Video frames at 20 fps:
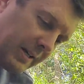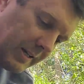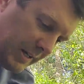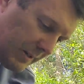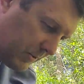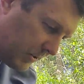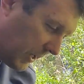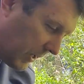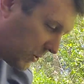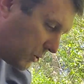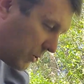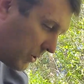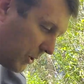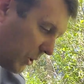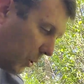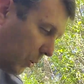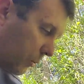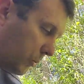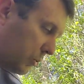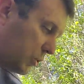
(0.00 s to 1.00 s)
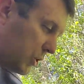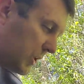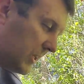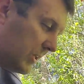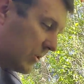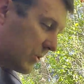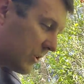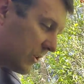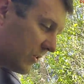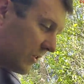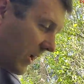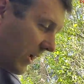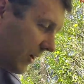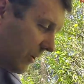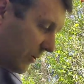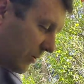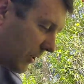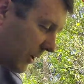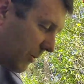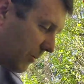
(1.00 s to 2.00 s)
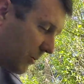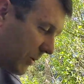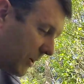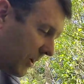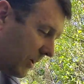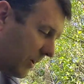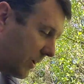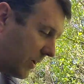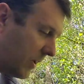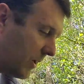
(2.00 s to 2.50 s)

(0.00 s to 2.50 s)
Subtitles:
It's actually an old cheese container that we